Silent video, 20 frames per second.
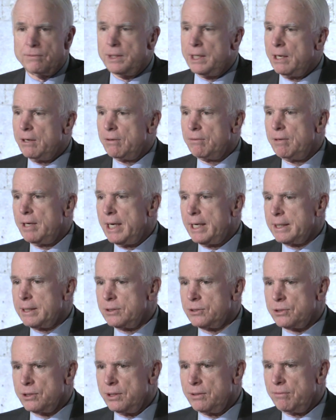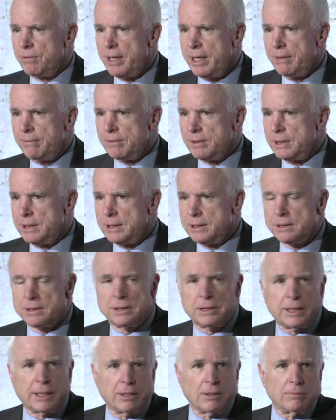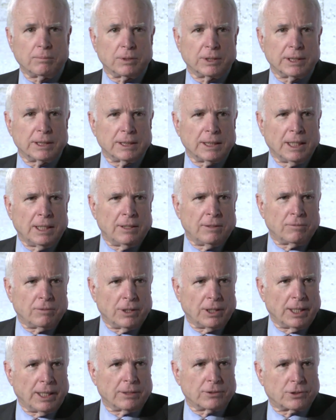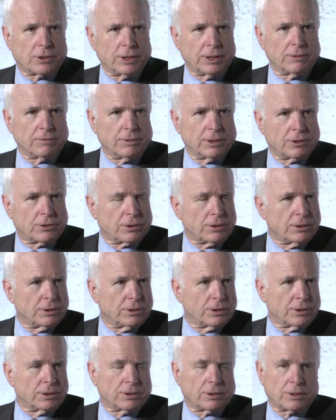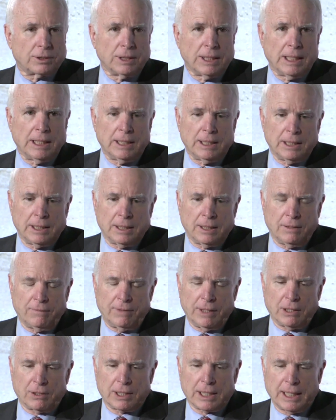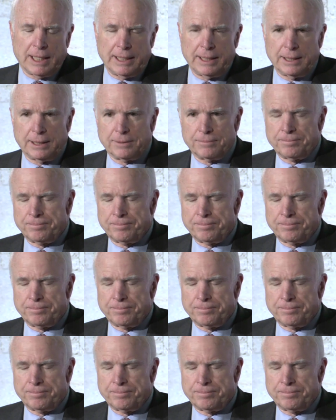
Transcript: Now Iraq is unraveling terribly. We're now seeing a resurgence of Al-Qaeda.